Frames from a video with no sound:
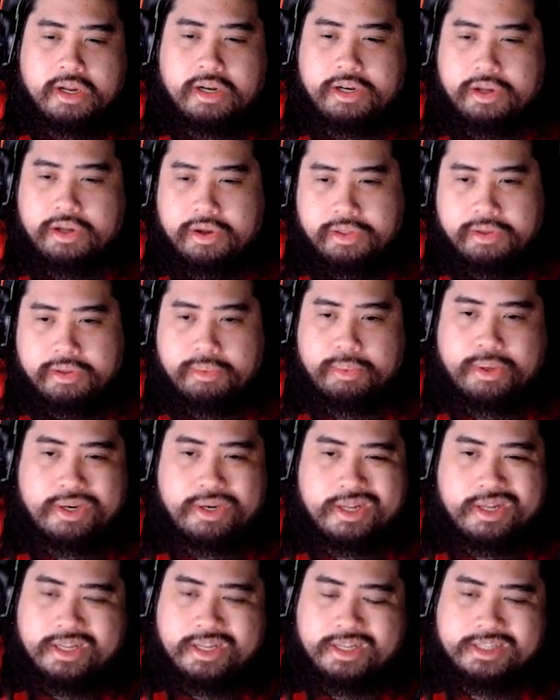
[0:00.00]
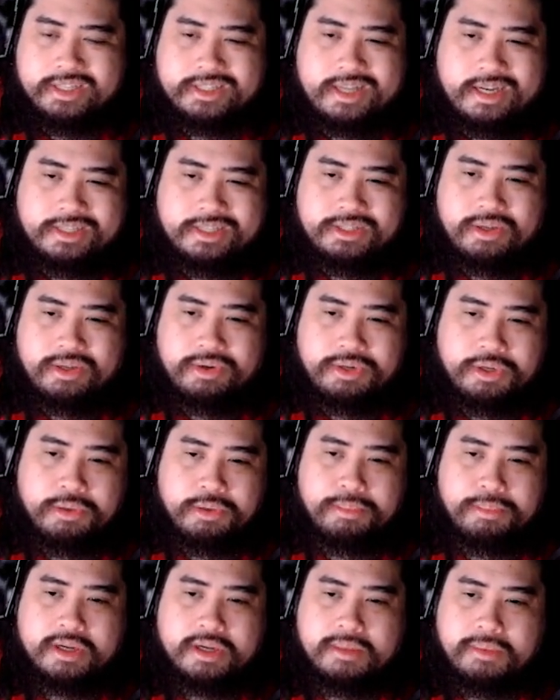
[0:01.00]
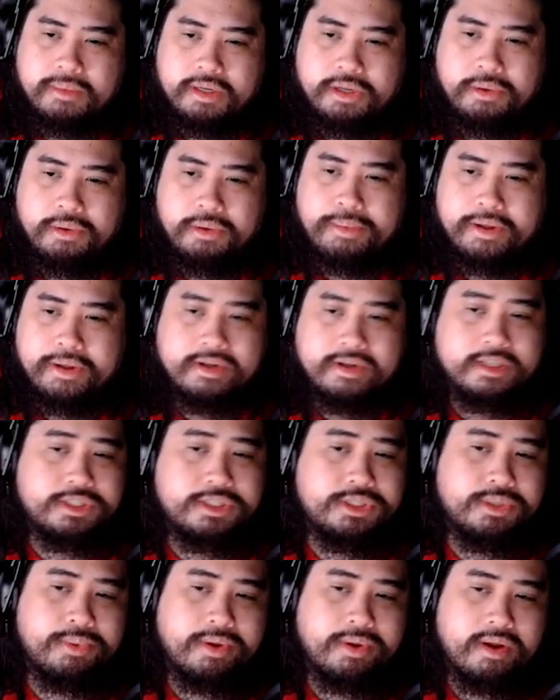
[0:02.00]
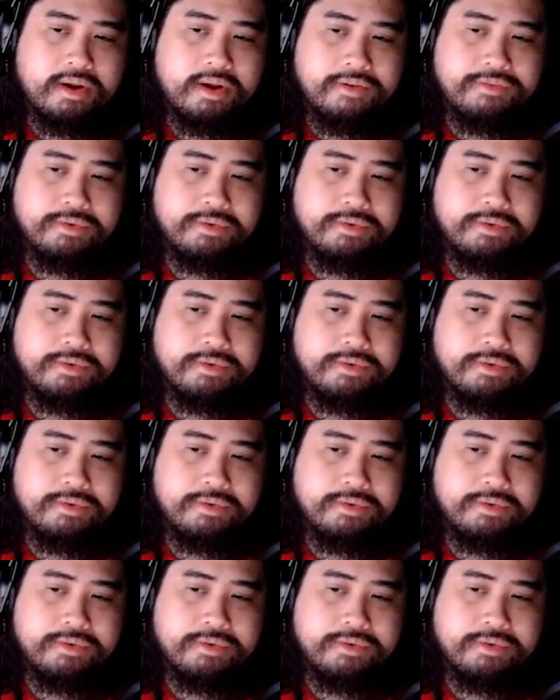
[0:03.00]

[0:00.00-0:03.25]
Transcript: other one is eyes on you. Become a little better at showing off your